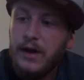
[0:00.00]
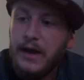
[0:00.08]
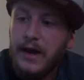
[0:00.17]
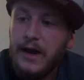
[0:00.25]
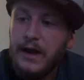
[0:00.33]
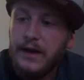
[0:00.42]

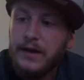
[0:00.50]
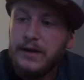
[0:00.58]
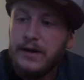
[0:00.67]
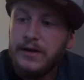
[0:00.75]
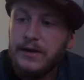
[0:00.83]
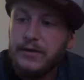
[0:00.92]
and
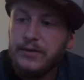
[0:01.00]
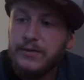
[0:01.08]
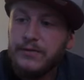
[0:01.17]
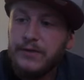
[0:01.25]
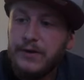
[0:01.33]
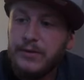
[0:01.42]
the other one
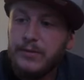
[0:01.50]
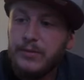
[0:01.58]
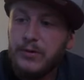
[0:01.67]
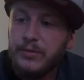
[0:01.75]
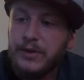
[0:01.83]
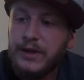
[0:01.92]
felt
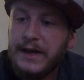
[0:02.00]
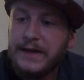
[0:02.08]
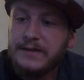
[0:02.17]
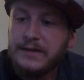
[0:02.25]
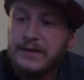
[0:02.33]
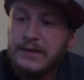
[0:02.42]
more
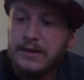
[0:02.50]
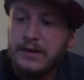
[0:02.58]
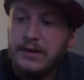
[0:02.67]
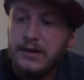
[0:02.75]
plasticky,